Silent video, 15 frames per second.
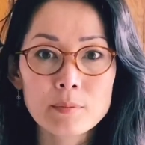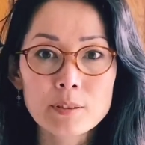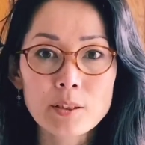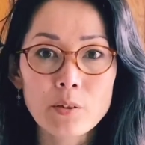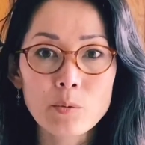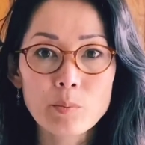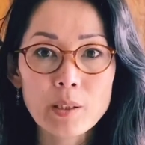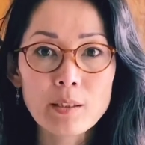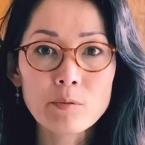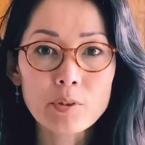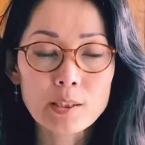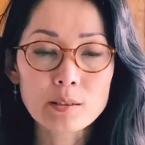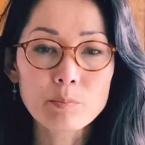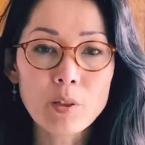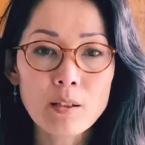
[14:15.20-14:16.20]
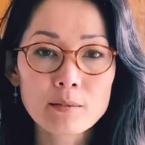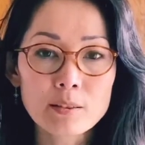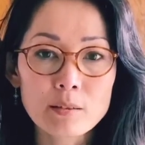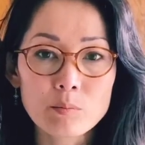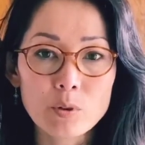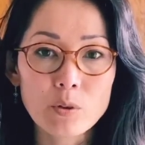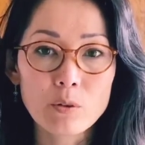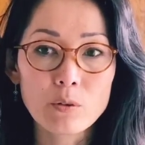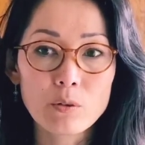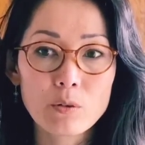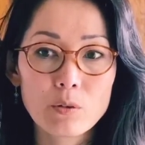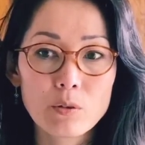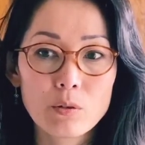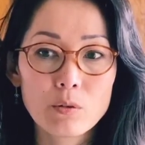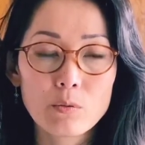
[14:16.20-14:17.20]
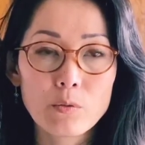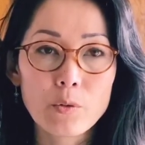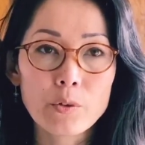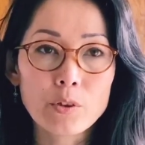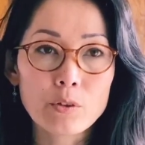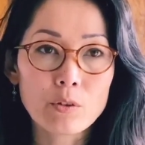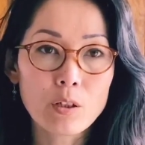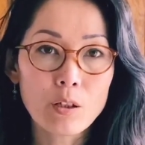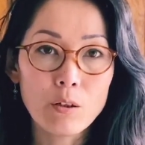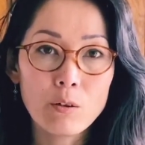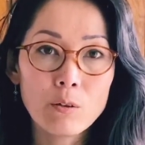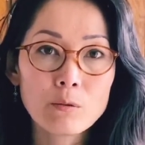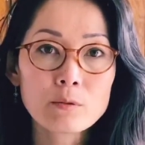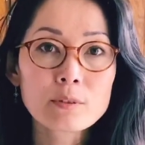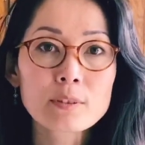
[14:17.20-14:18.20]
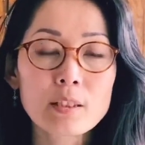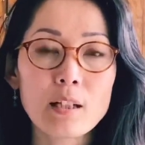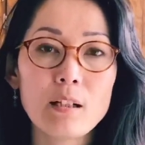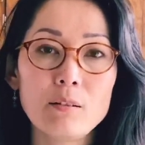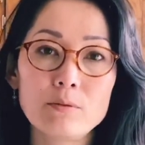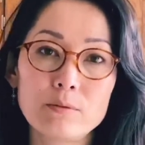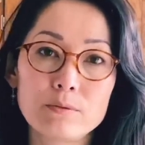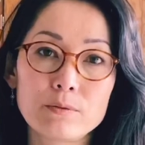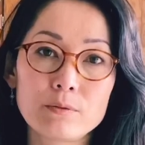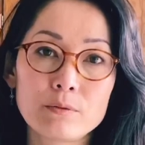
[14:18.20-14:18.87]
So be responsible for your own self.